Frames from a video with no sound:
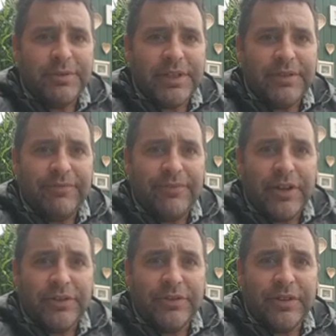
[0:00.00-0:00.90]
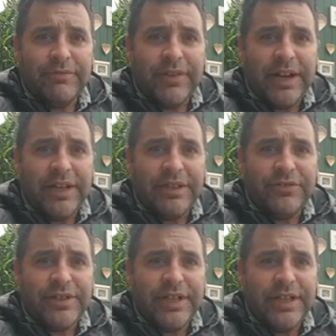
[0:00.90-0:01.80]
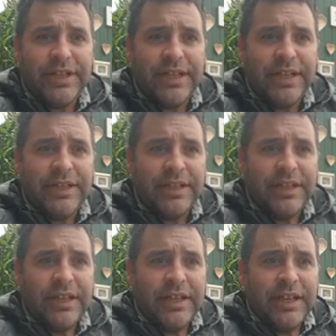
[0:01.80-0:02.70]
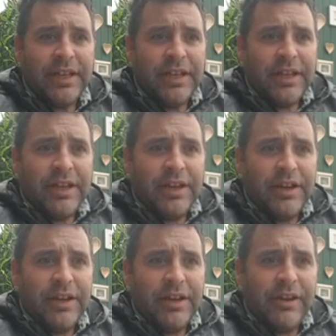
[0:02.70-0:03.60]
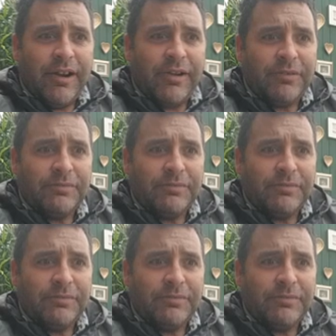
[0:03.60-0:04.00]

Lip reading: which I've found very interesting indeed. I